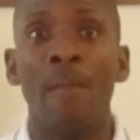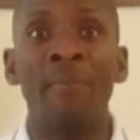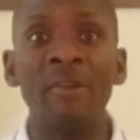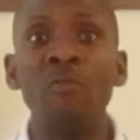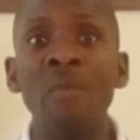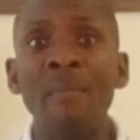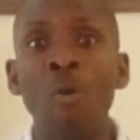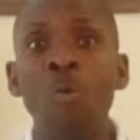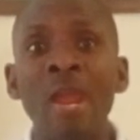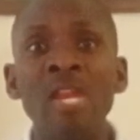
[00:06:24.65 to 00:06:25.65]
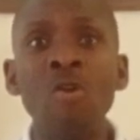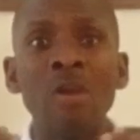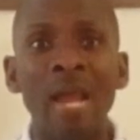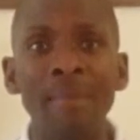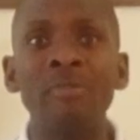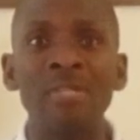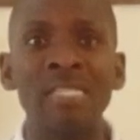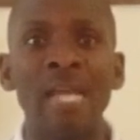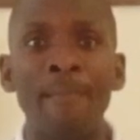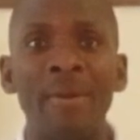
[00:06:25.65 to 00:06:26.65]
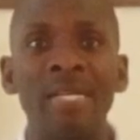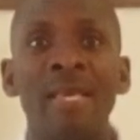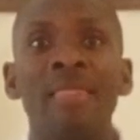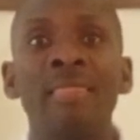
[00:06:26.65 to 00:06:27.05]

But remember, when you come to this company,